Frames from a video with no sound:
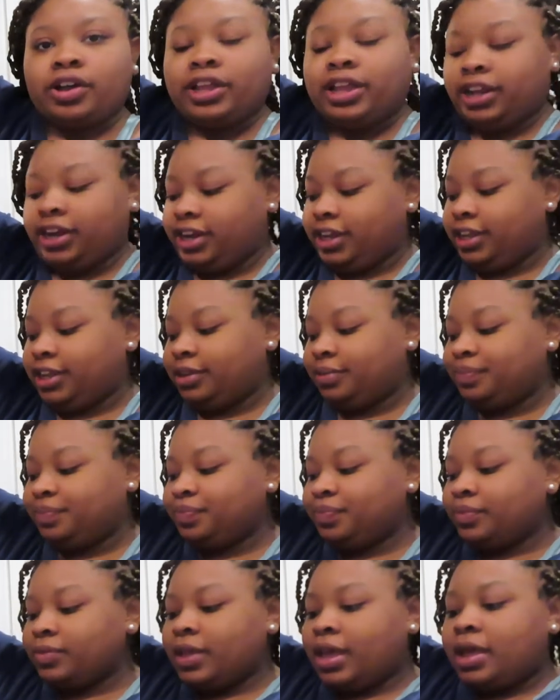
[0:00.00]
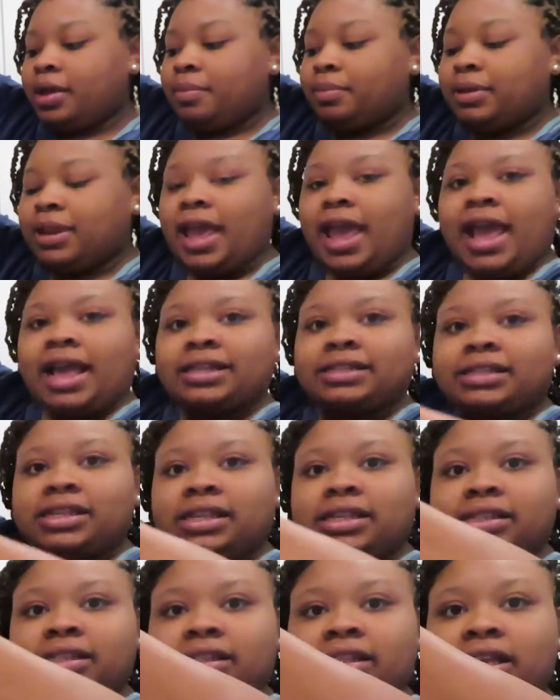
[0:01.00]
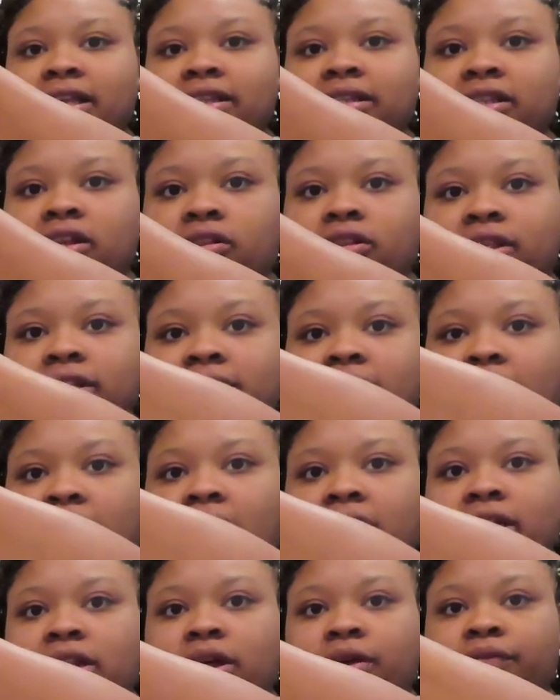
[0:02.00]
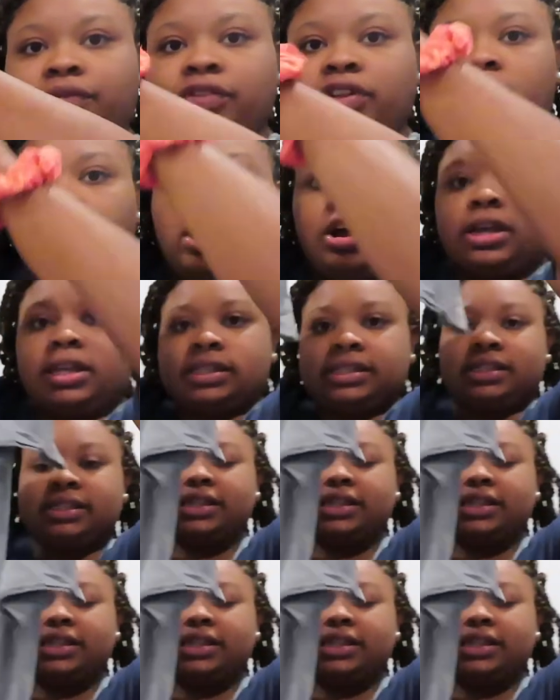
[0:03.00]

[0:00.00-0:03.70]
hear him. But it has these slits on the side. Hopefully y'all can